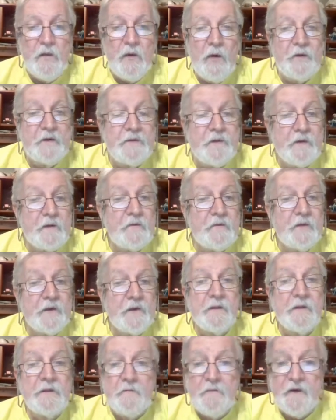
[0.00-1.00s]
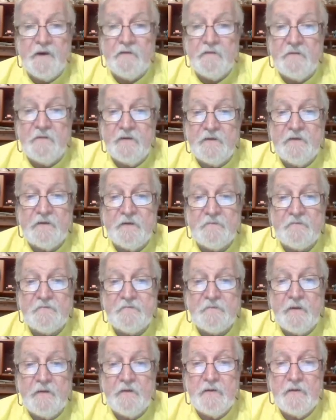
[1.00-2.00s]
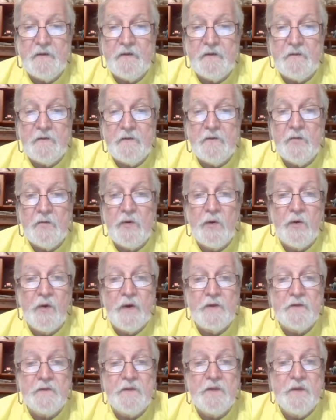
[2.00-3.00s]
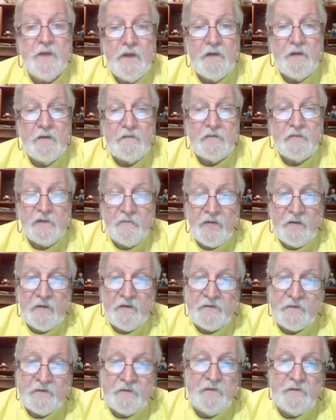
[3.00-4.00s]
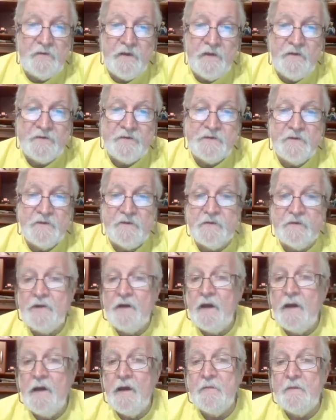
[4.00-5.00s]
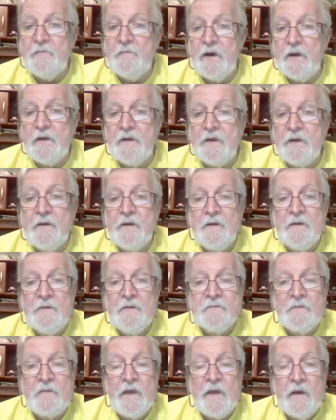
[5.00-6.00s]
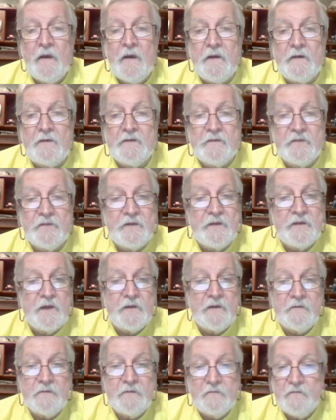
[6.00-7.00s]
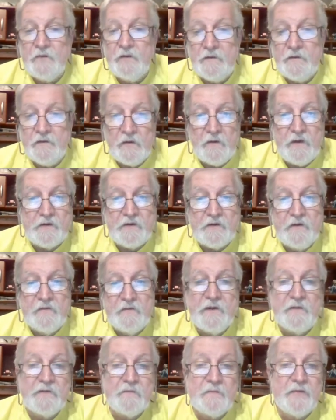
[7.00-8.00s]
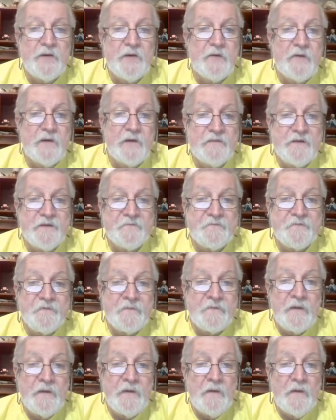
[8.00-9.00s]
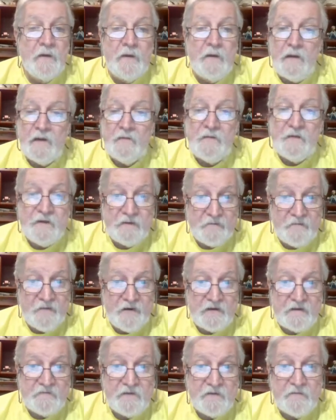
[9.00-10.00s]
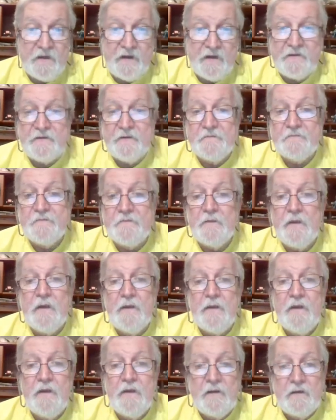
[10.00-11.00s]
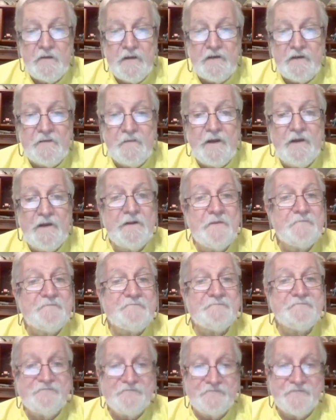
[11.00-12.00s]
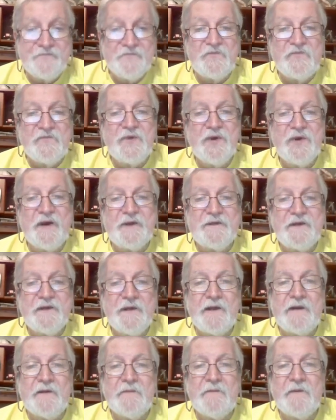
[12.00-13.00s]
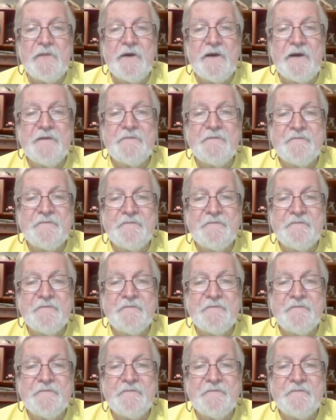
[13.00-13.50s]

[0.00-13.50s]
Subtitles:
what are the benefits that you are going to give a person who gives you their time and money to attend one of your activities or programs. Everything is benefit-based. That's about it. Talk to you later. Bye-bye.